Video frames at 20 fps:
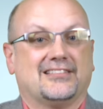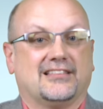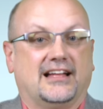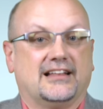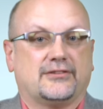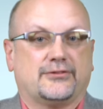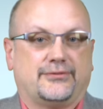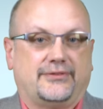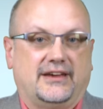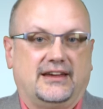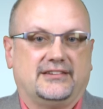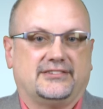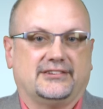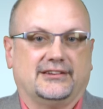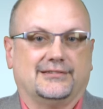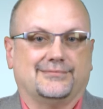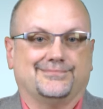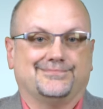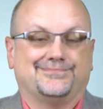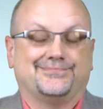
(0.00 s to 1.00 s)
Let's face
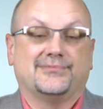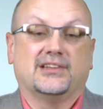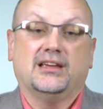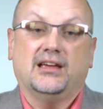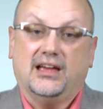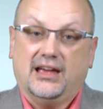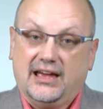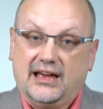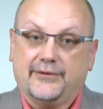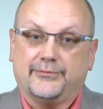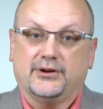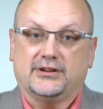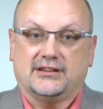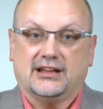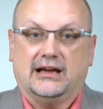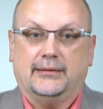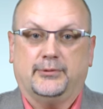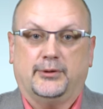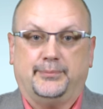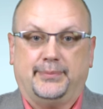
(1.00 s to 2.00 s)
it, every
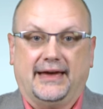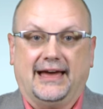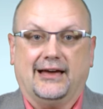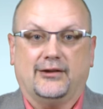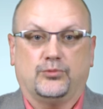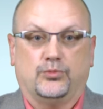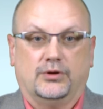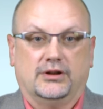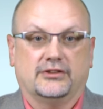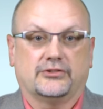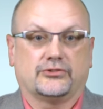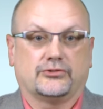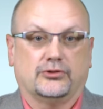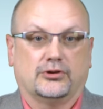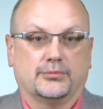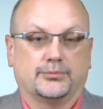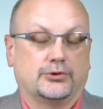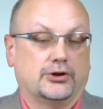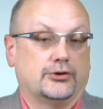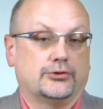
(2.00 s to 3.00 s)
time a bad
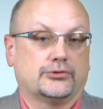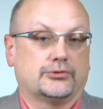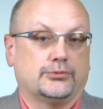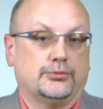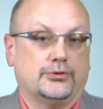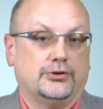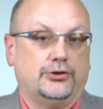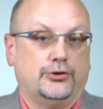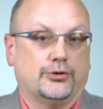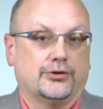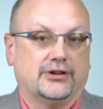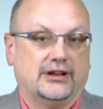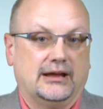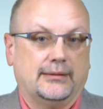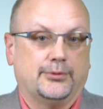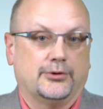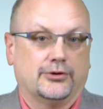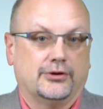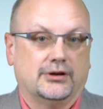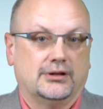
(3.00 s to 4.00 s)
windstorm goes through your
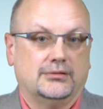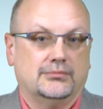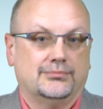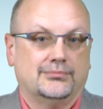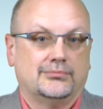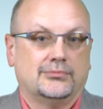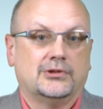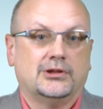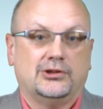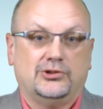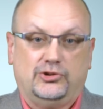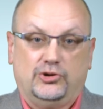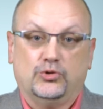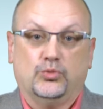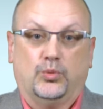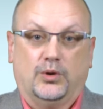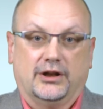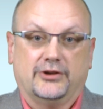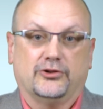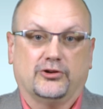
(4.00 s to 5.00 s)
neighborhood,
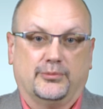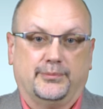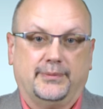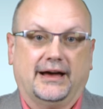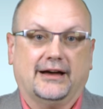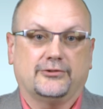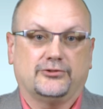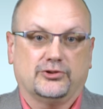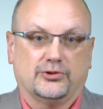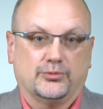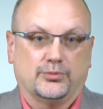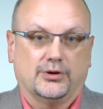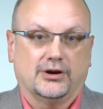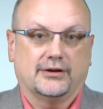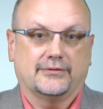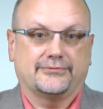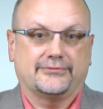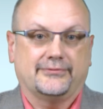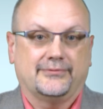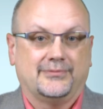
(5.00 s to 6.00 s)
you wonder about your
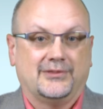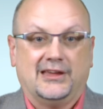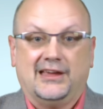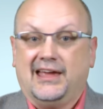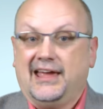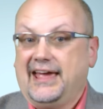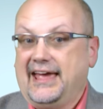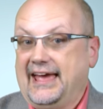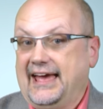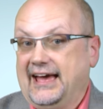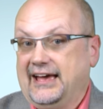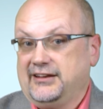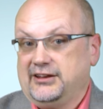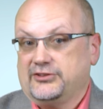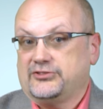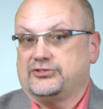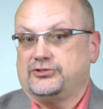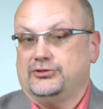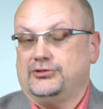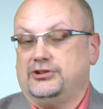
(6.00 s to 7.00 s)
roof. And
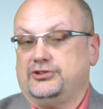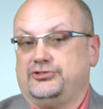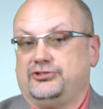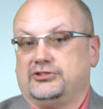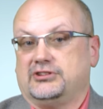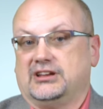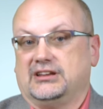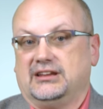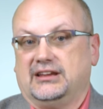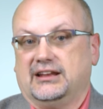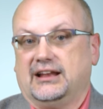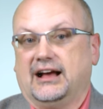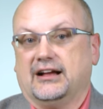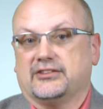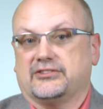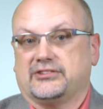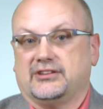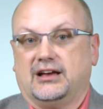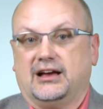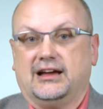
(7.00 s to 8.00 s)
as soon as you can get
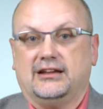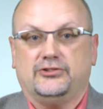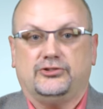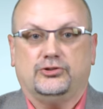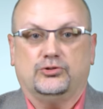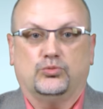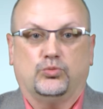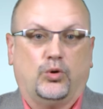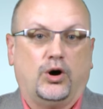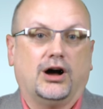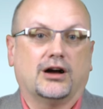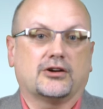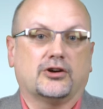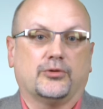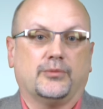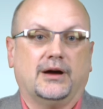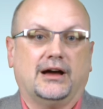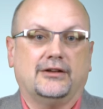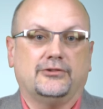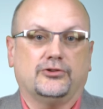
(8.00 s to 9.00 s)
outside, you walk
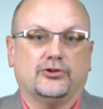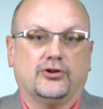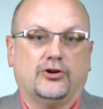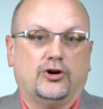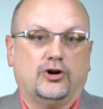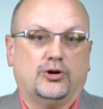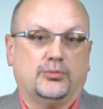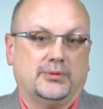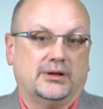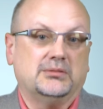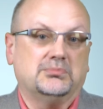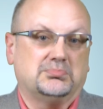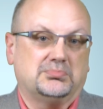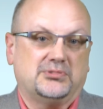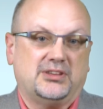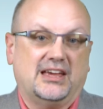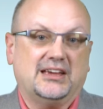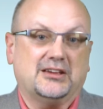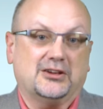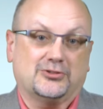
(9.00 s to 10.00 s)
around your home and
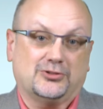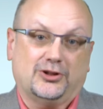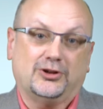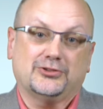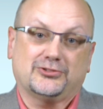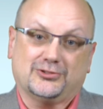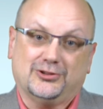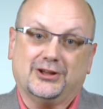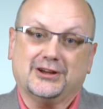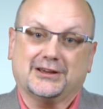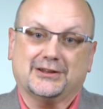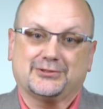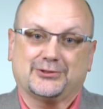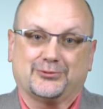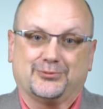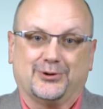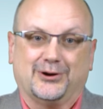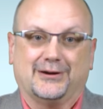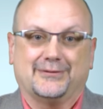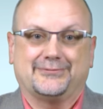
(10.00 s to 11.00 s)
take a close look at
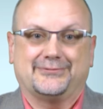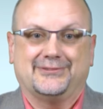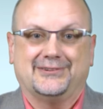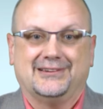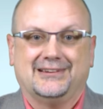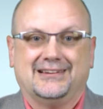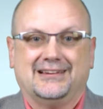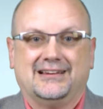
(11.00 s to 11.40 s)
the roof.